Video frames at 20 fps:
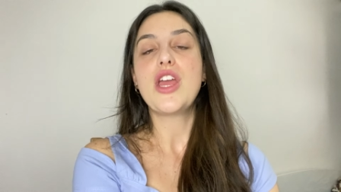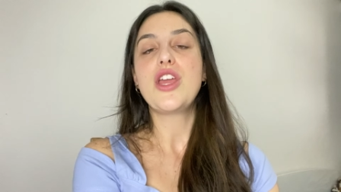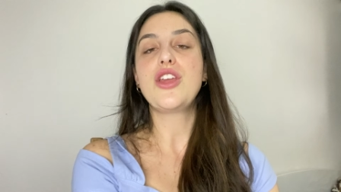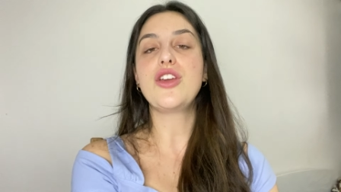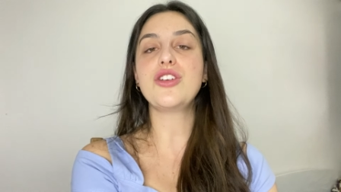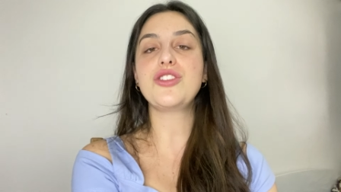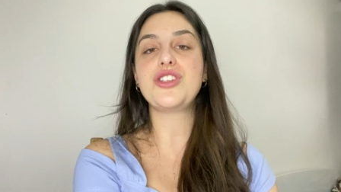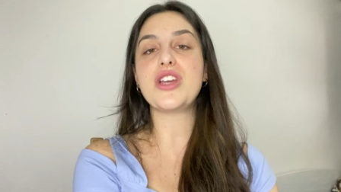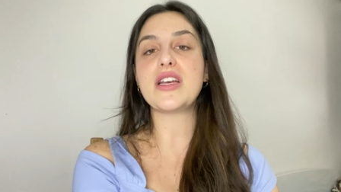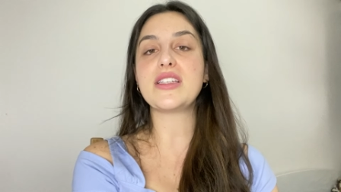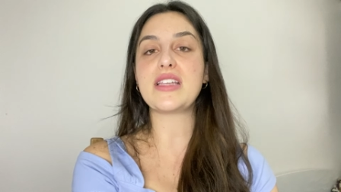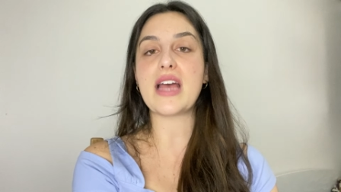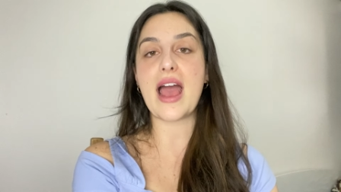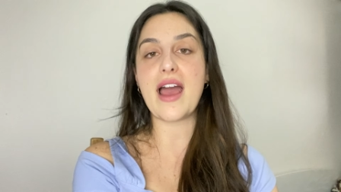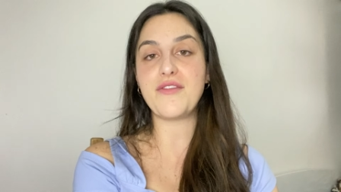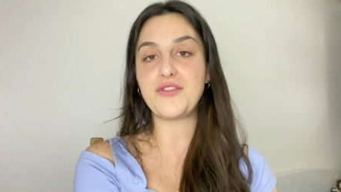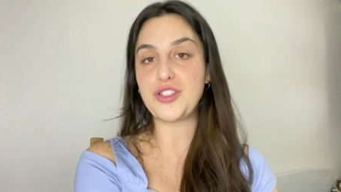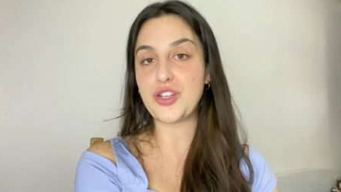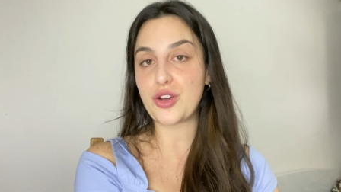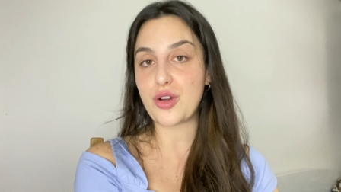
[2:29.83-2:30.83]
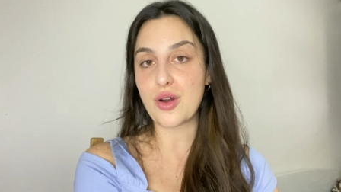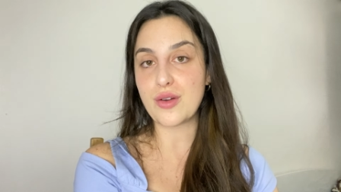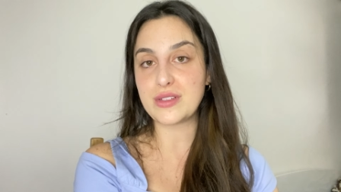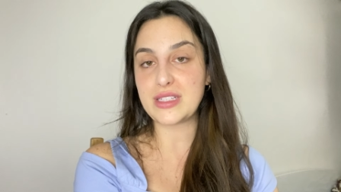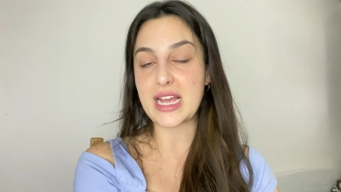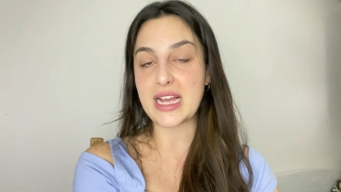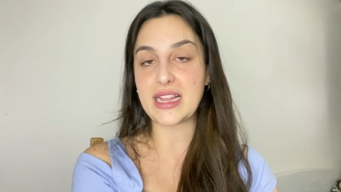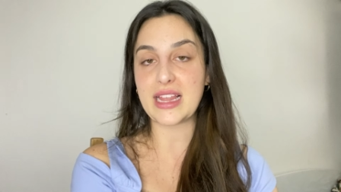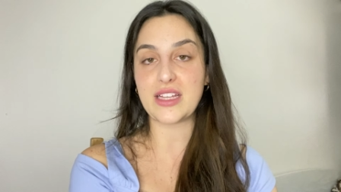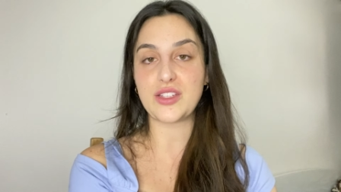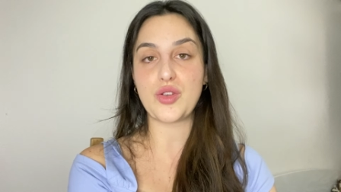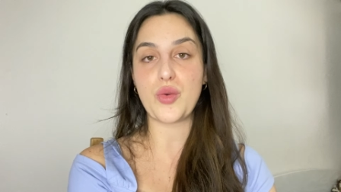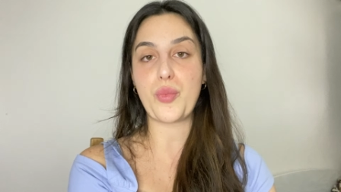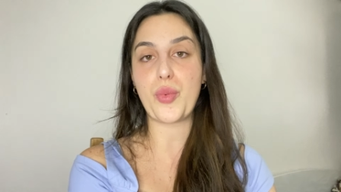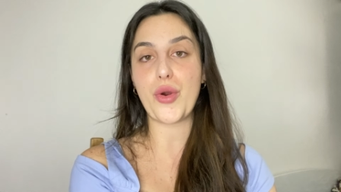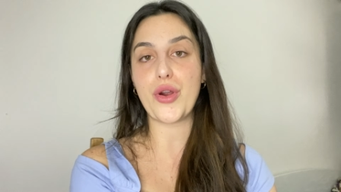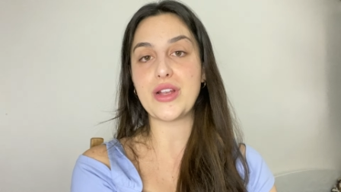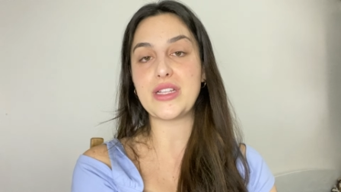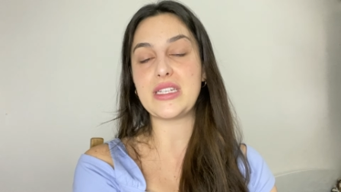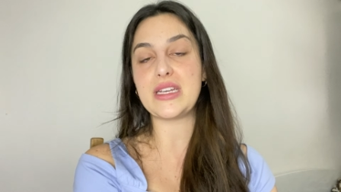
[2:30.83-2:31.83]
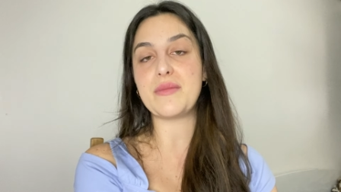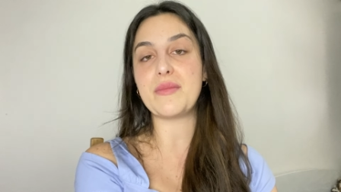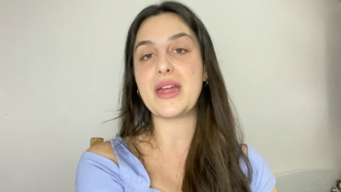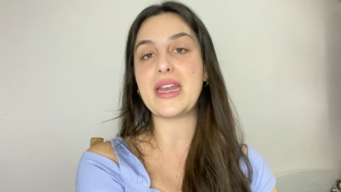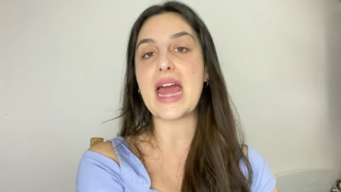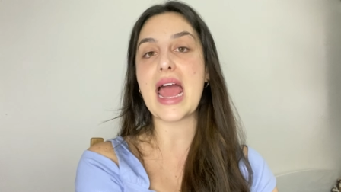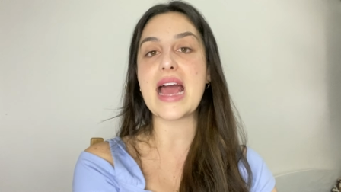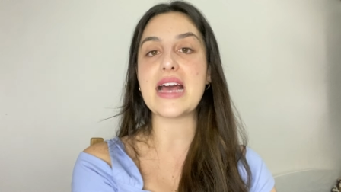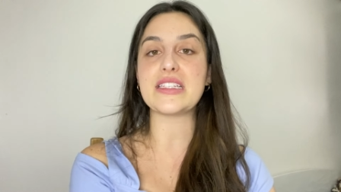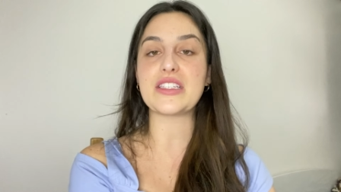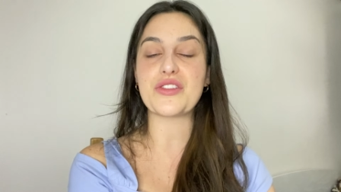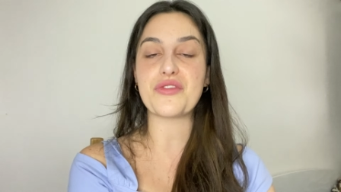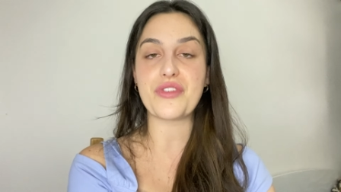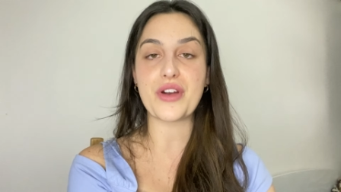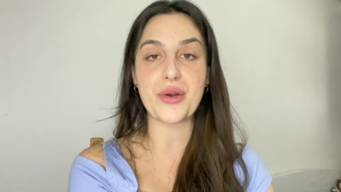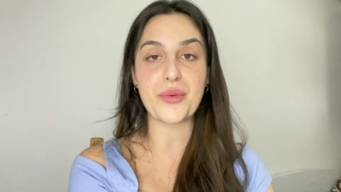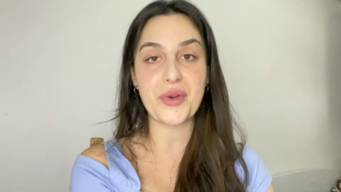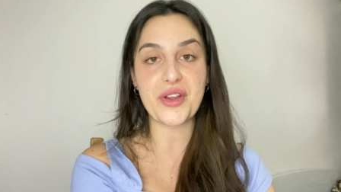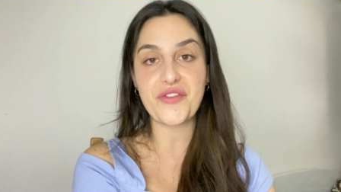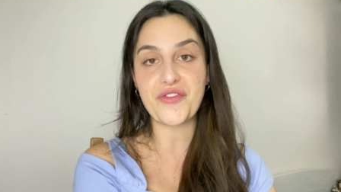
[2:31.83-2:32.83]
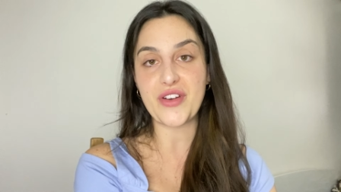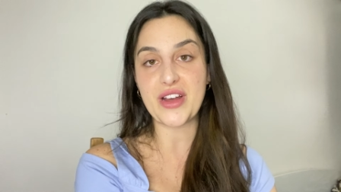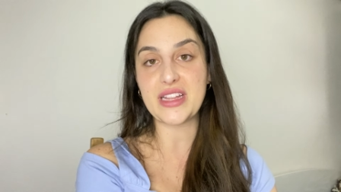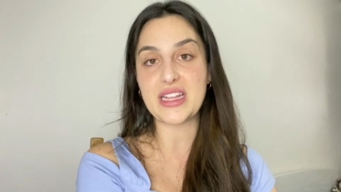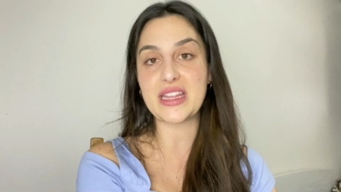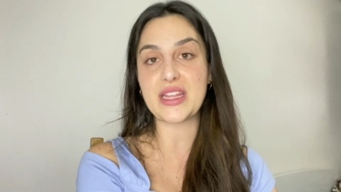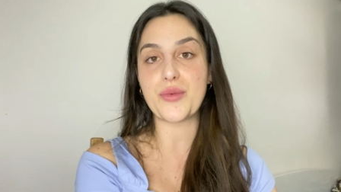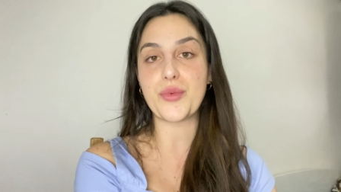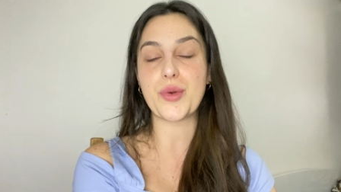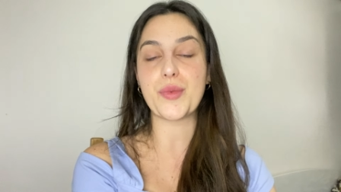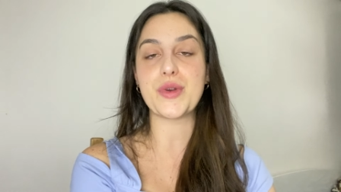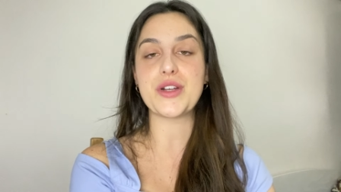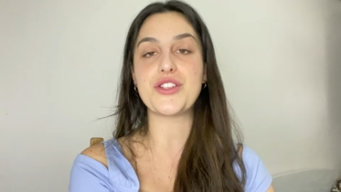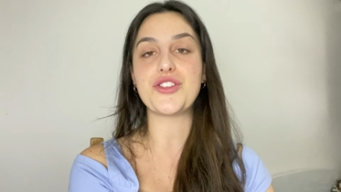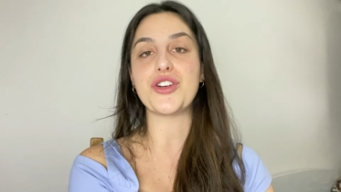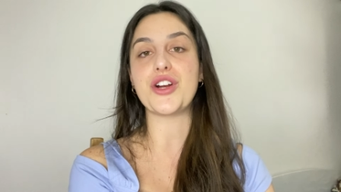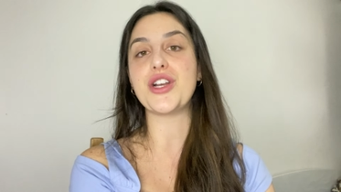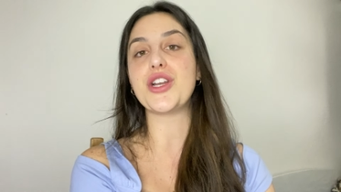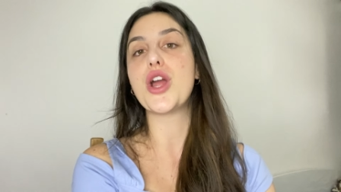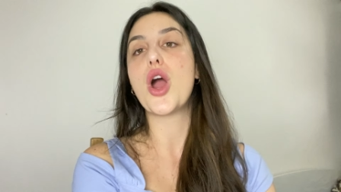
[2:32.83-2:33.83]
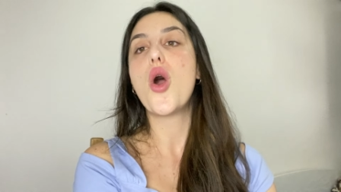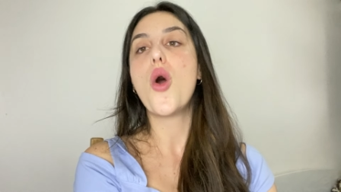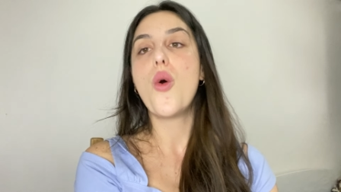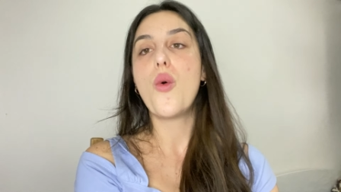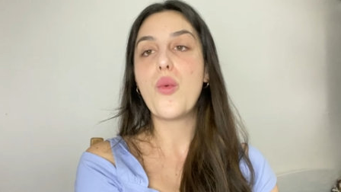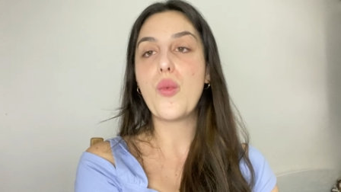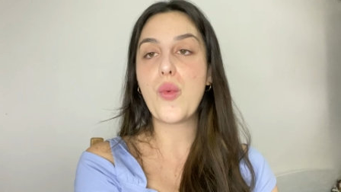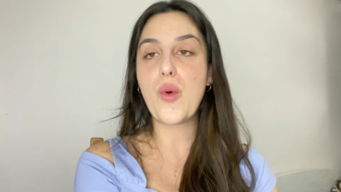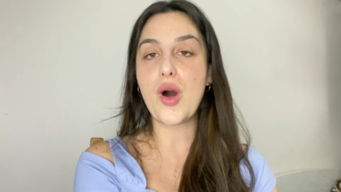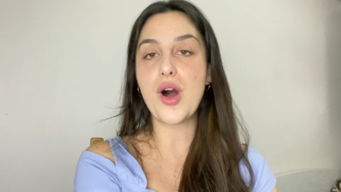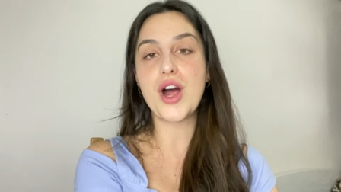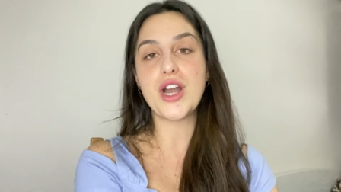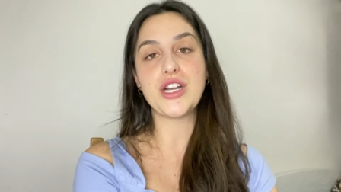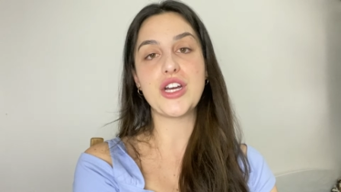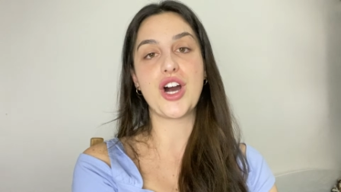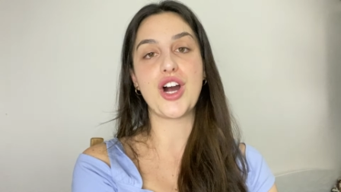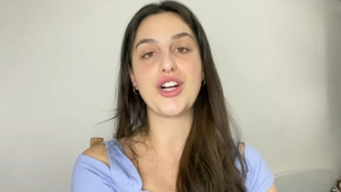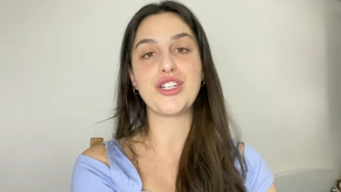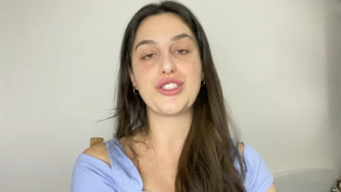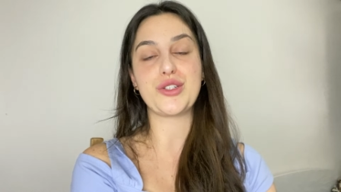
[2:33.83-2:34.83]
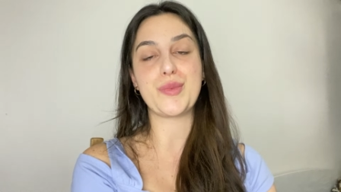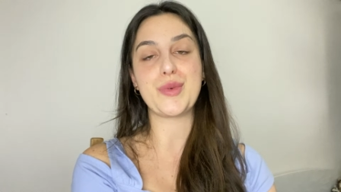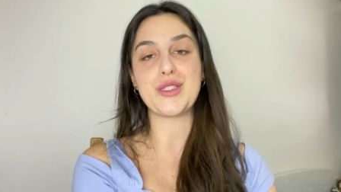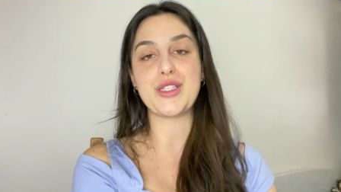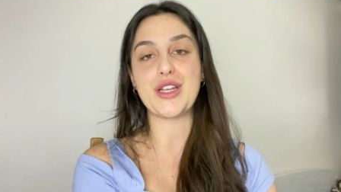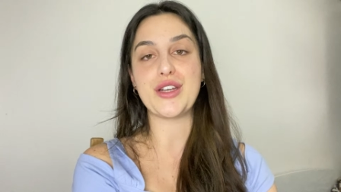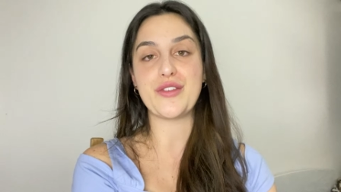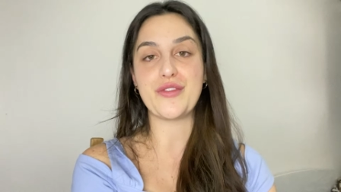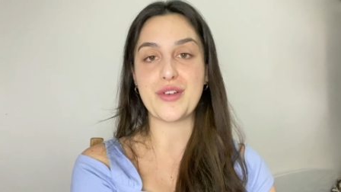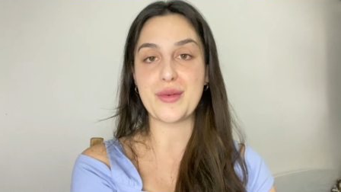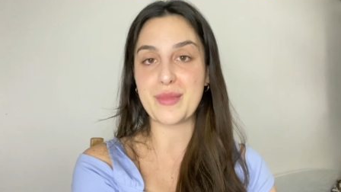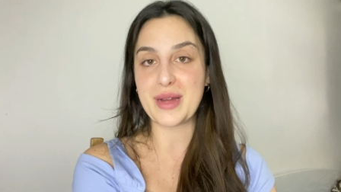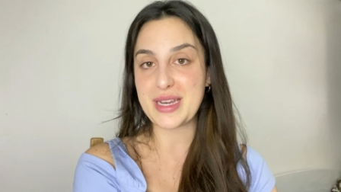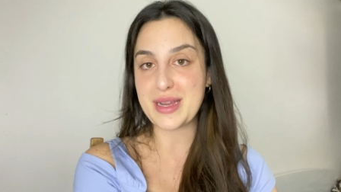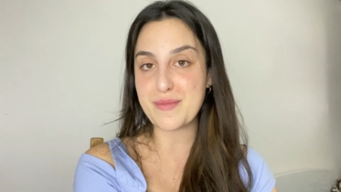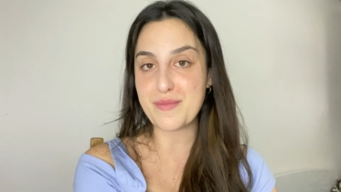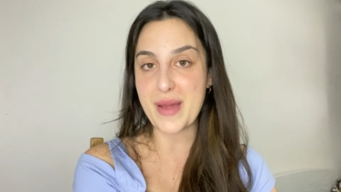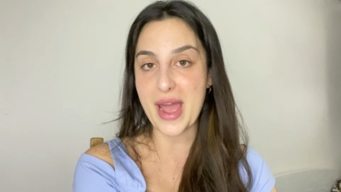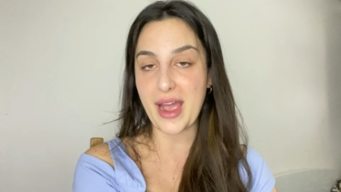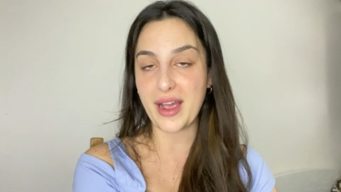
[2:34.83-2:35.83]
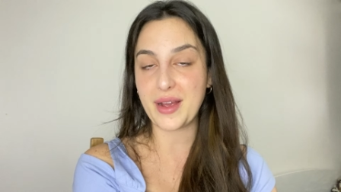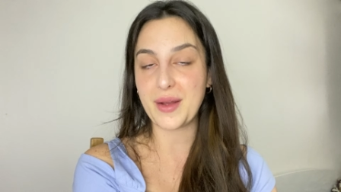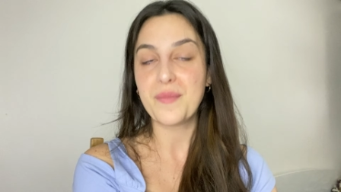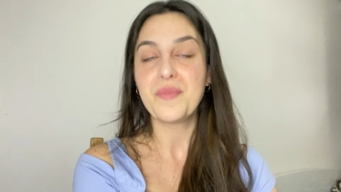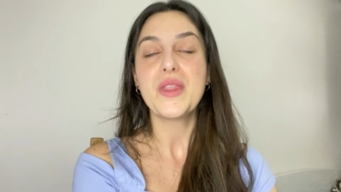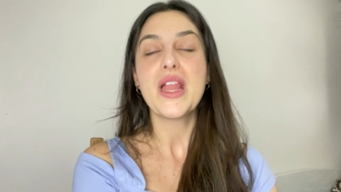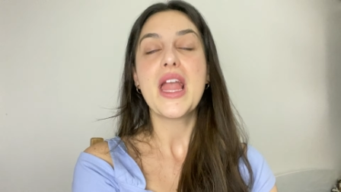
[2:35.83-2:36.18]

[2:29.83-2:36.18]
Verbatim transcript: you just have to contact the support team and ask for a refund and they will return one hundred percent of your money back.